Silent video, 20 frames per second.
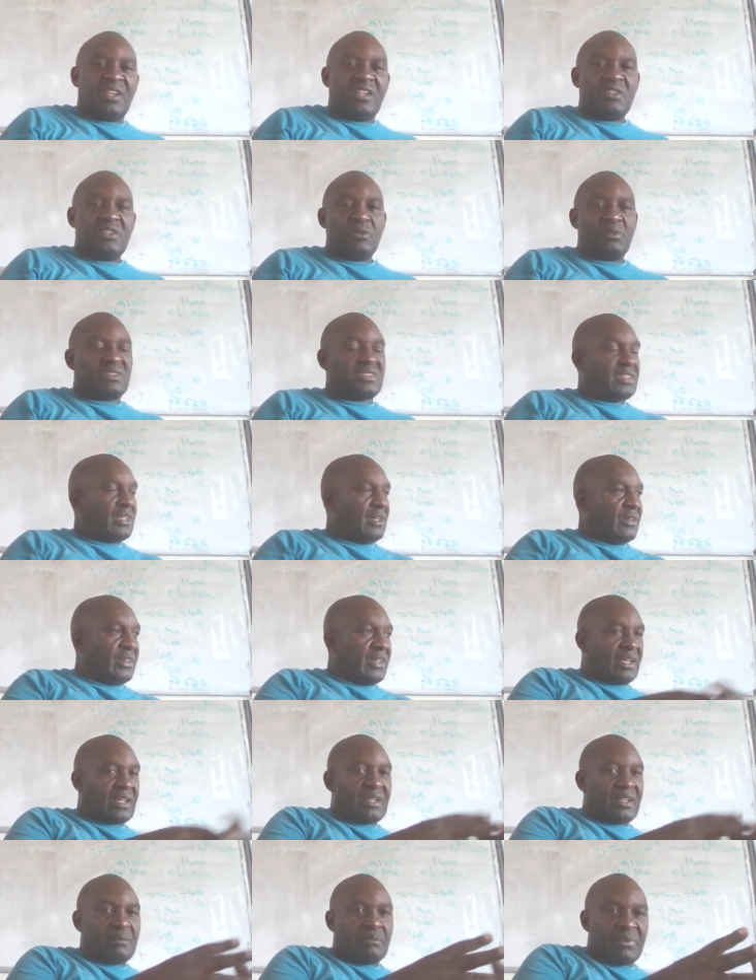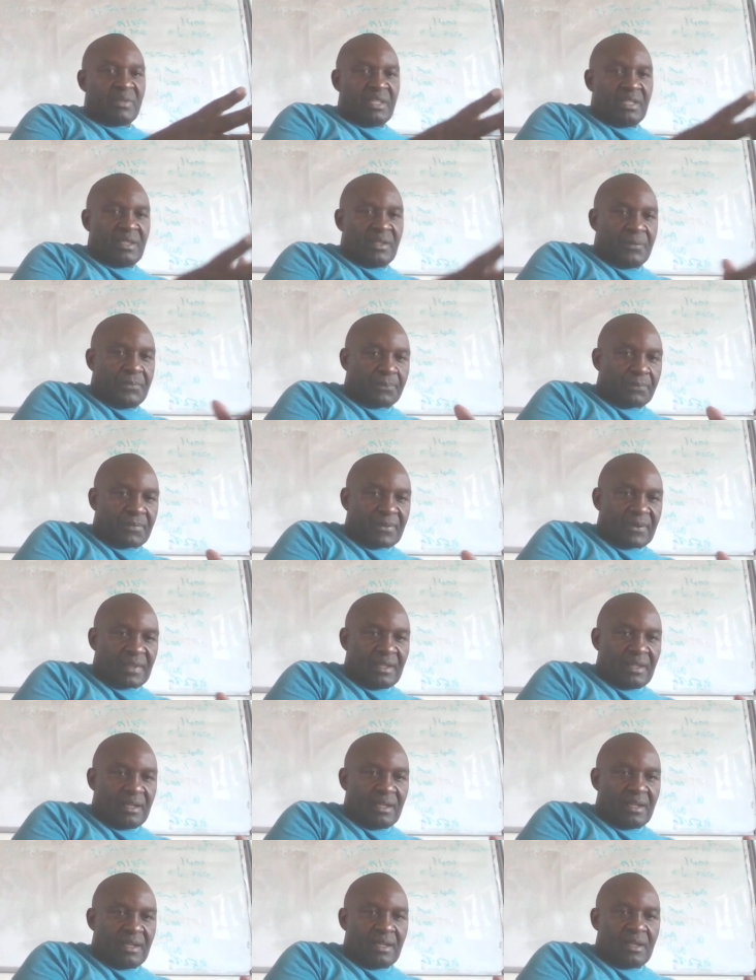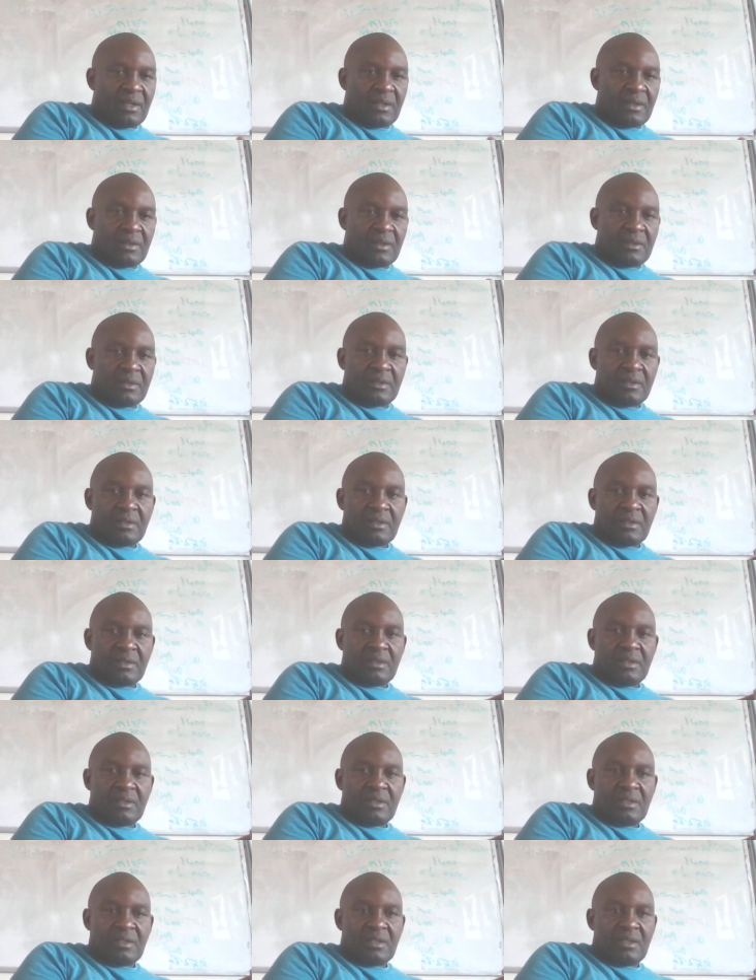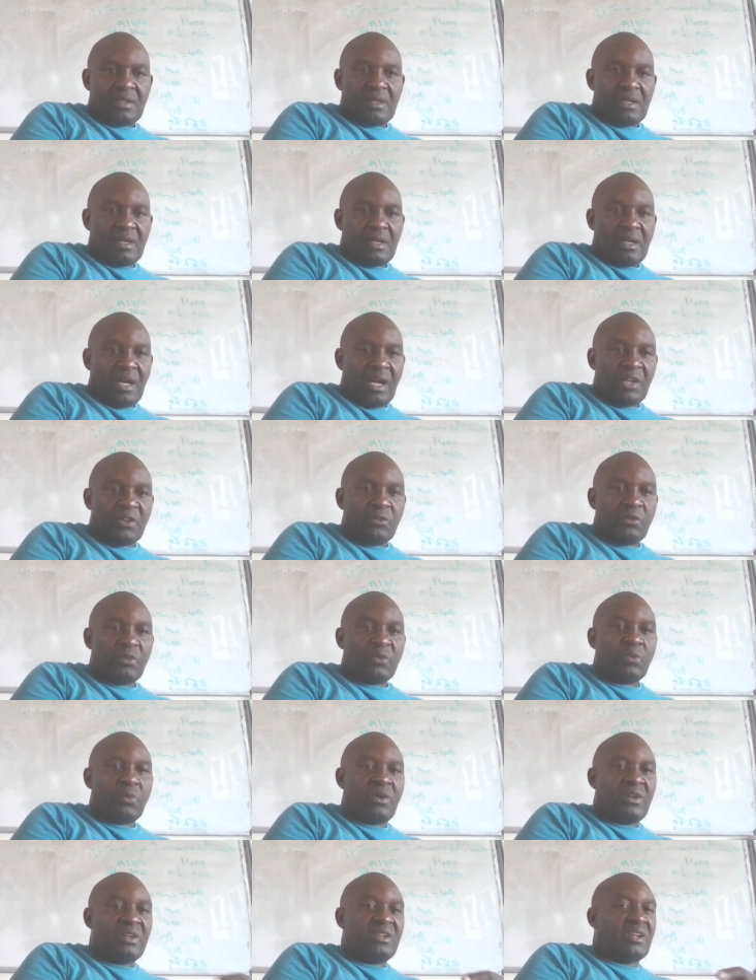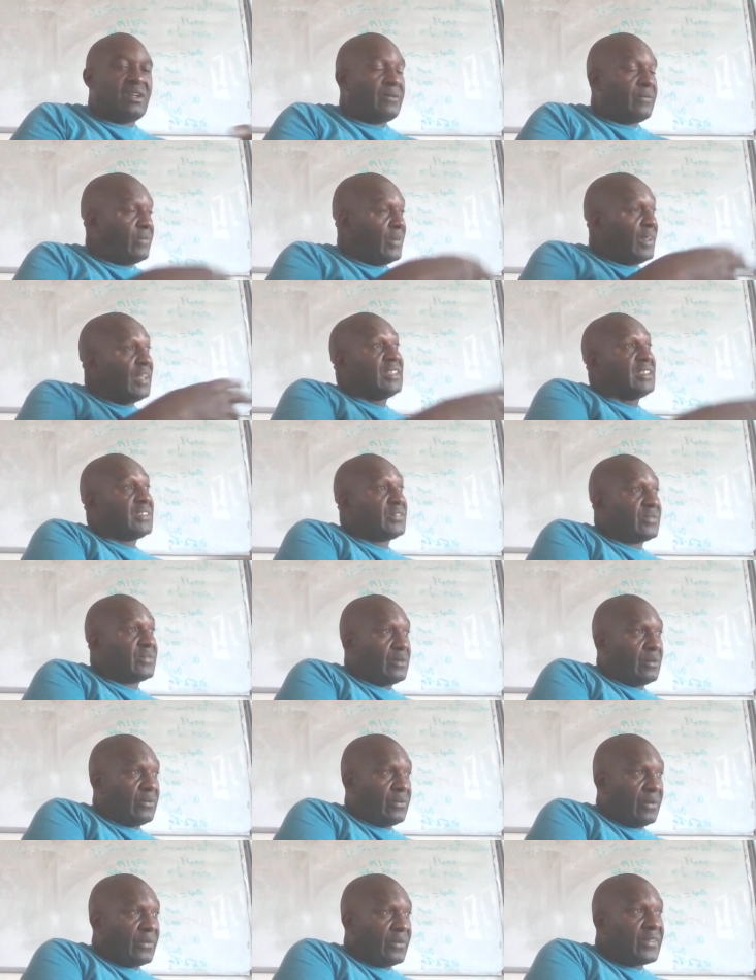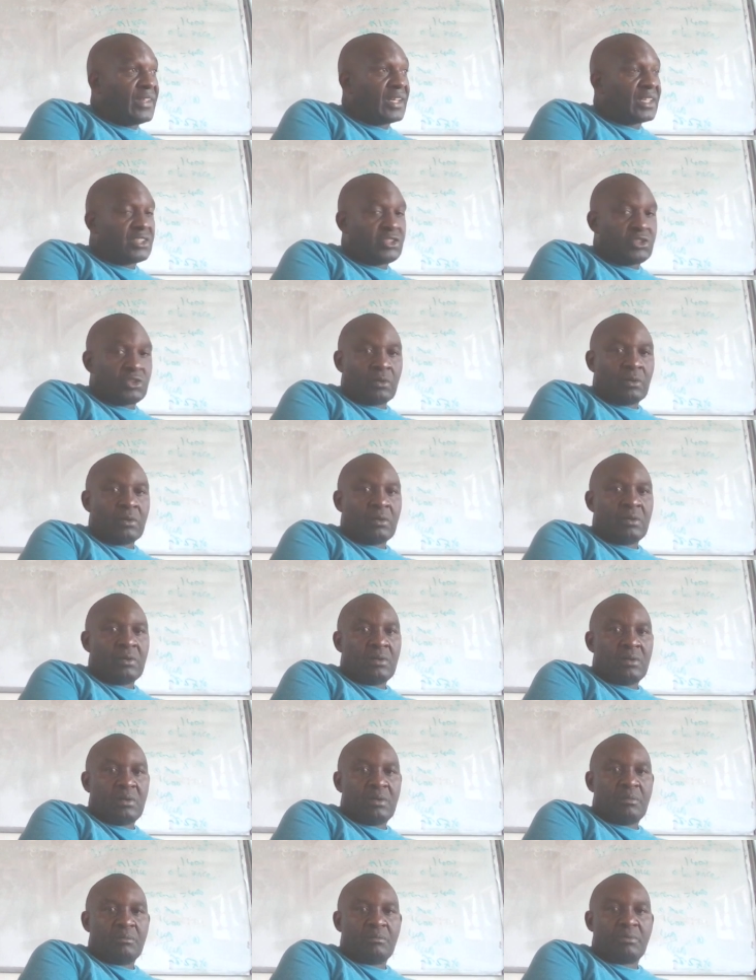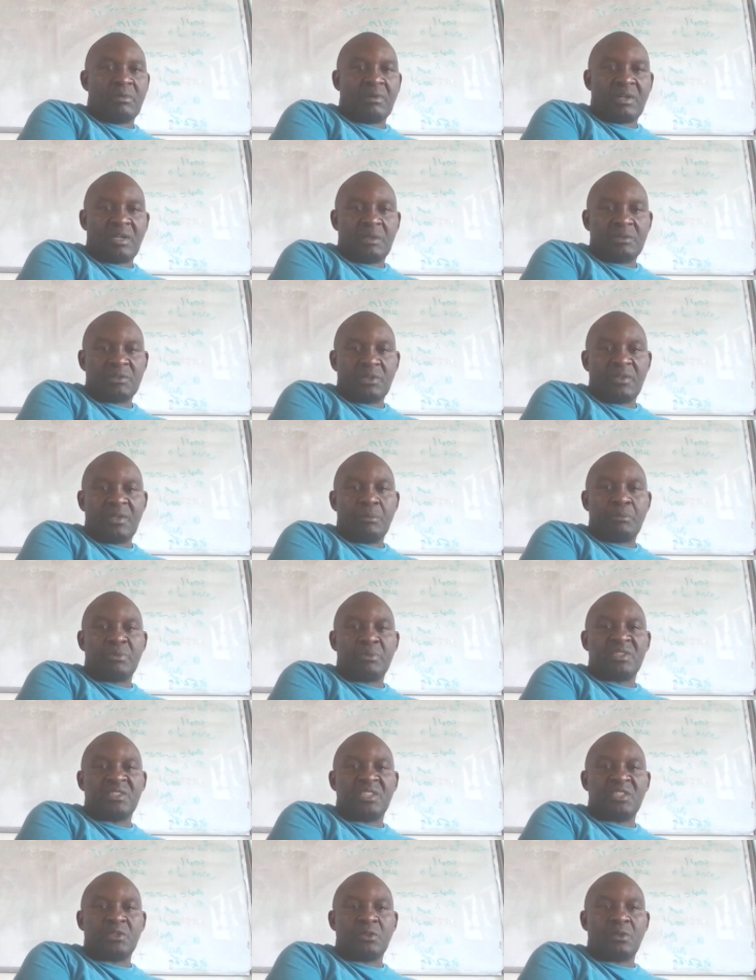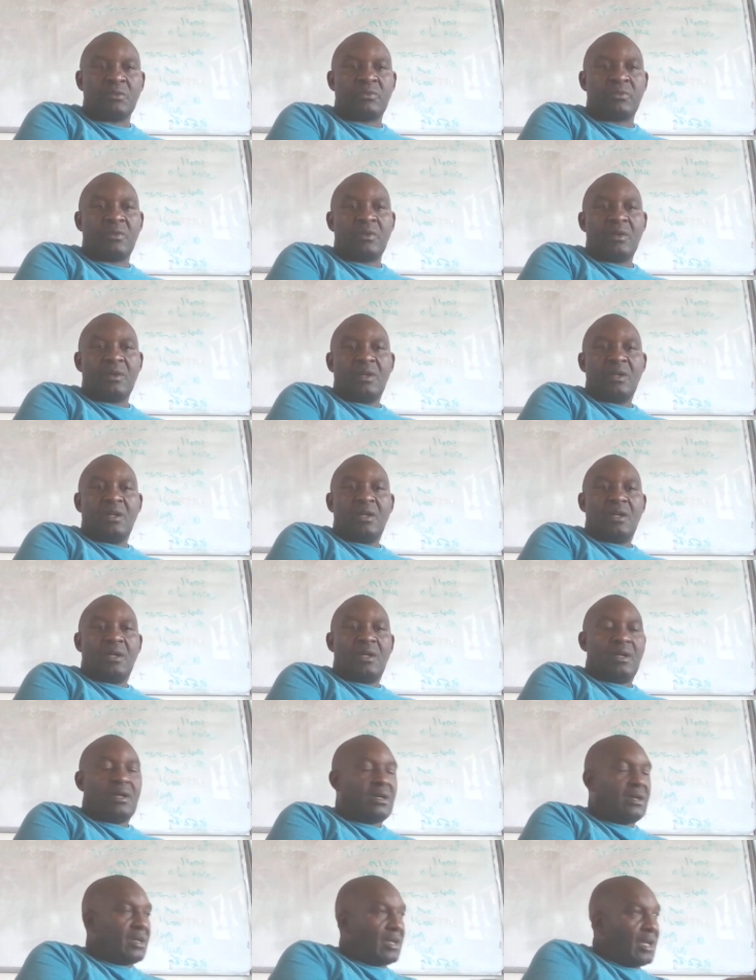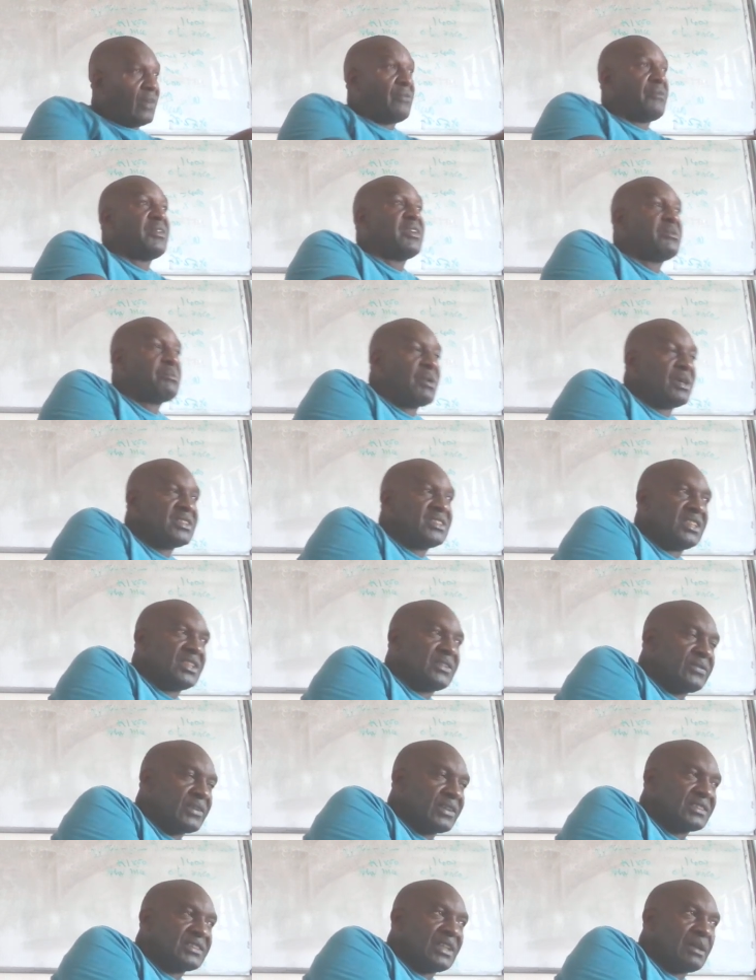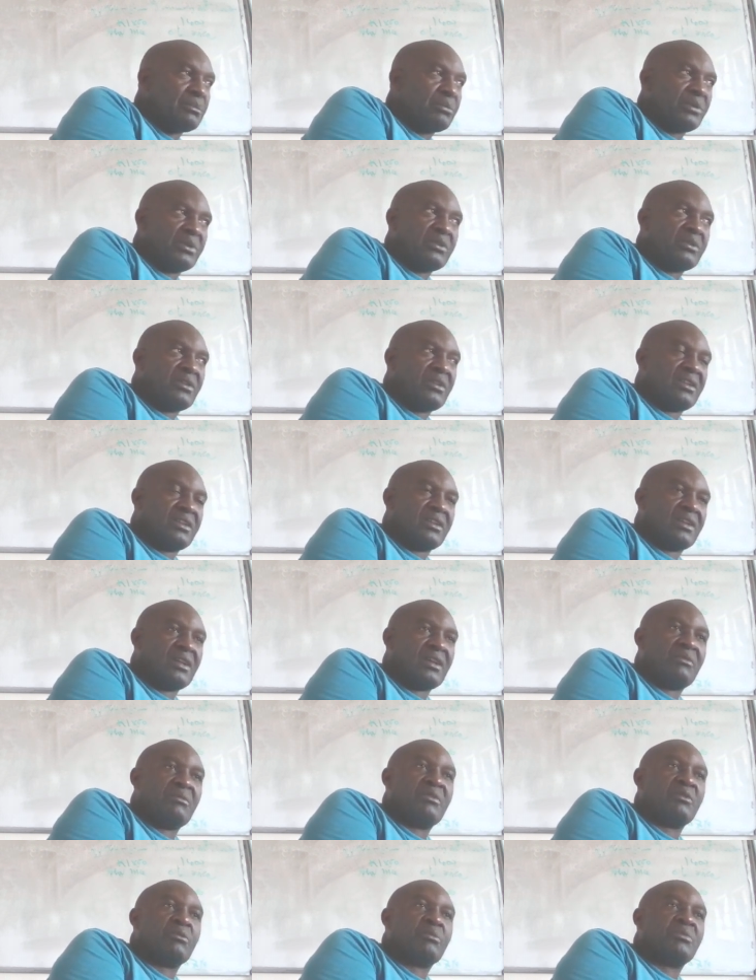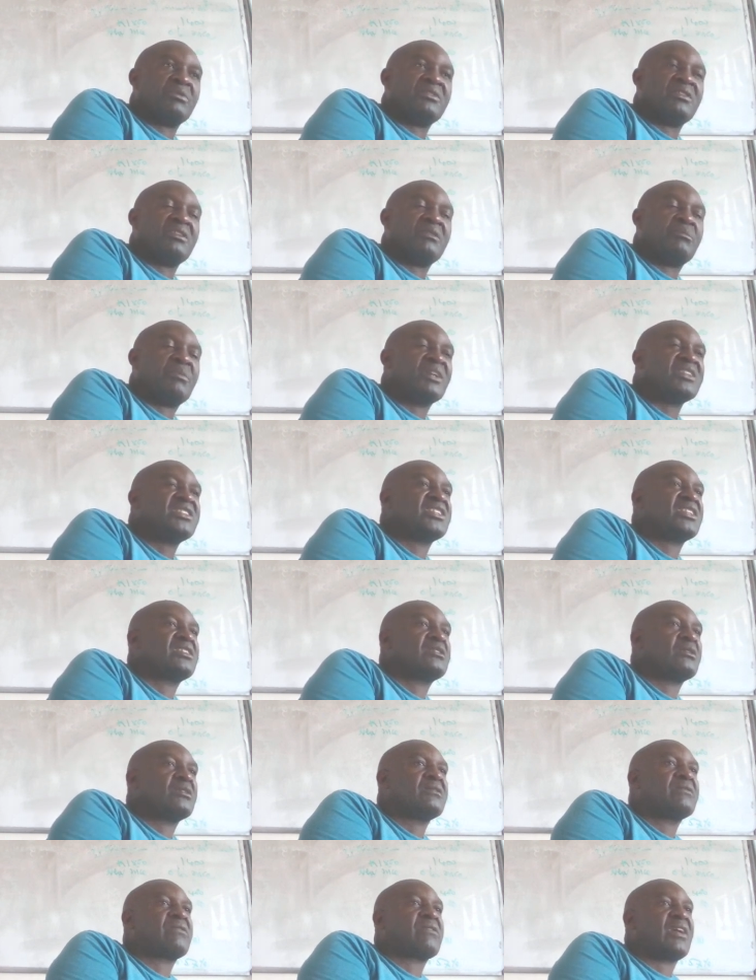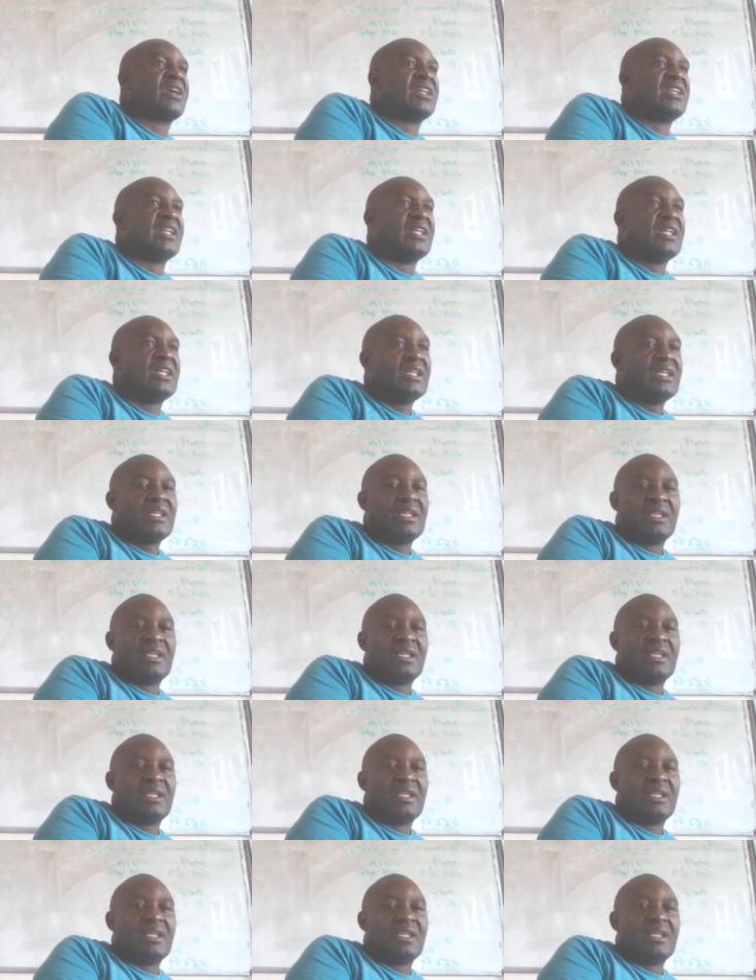daily news there can be uh, are known well in advance for the actual program. So the presentation of government budget, for example, you know that government will present budget on Friday,